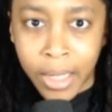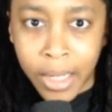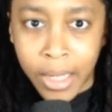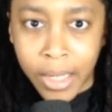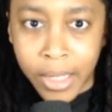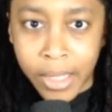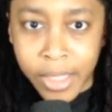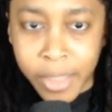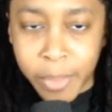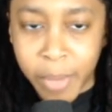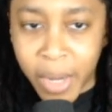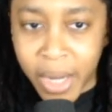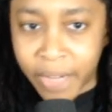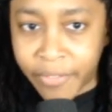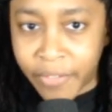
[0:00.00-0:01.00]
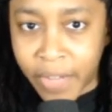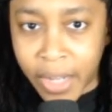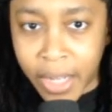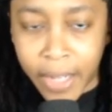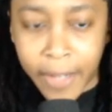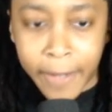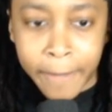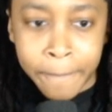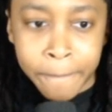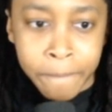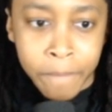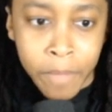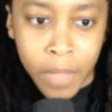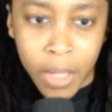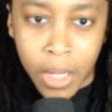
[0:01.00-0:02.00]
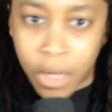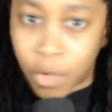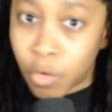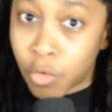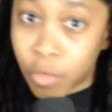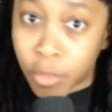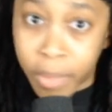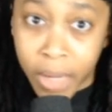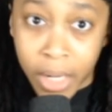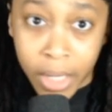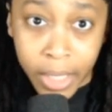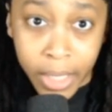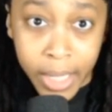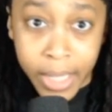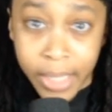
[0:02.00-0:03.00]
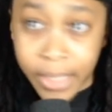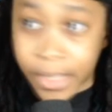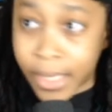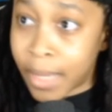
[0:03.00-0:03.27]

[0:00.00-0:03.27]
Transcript: uh, Spotify, uh, Google Podcasts,